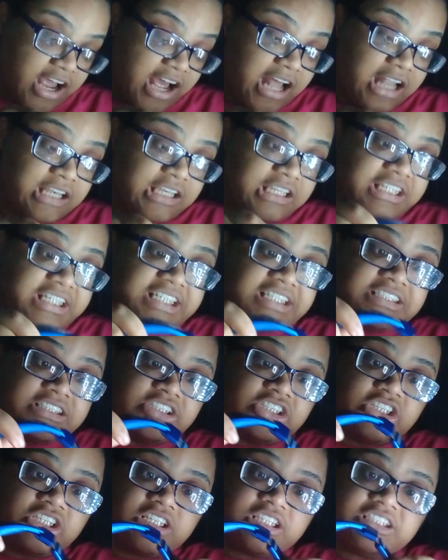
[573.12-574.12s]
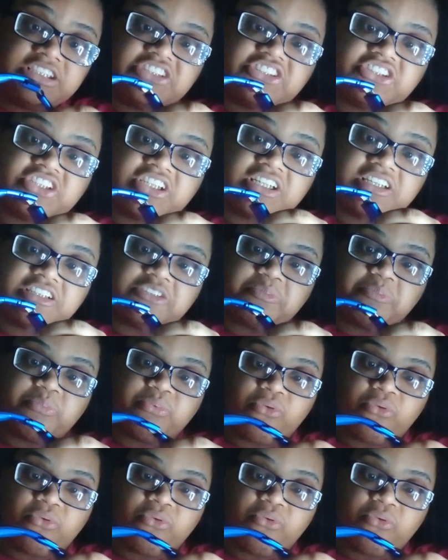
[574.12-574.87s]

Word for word: I legit just